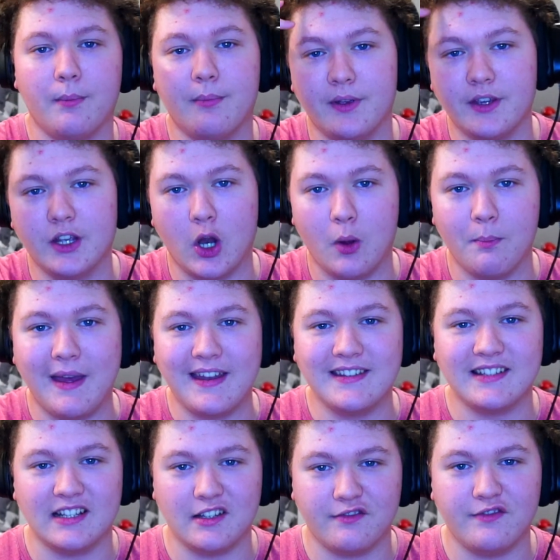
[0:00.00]
but
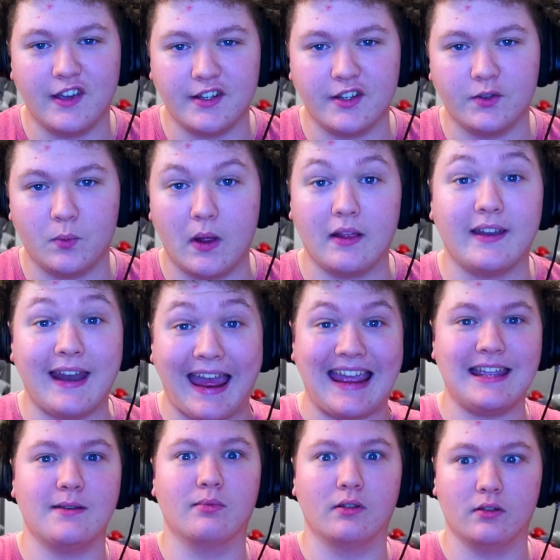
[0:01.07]
mentally fit as well and
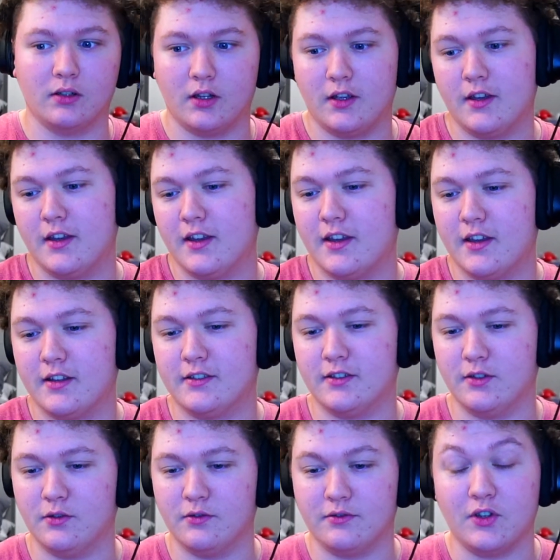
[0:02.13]
able
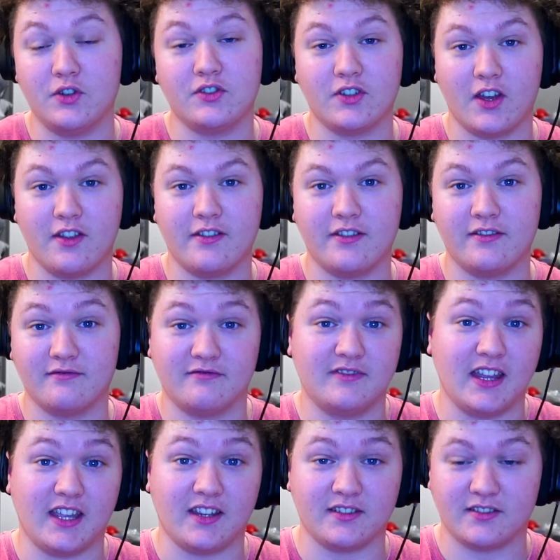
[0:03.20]
to do certain things.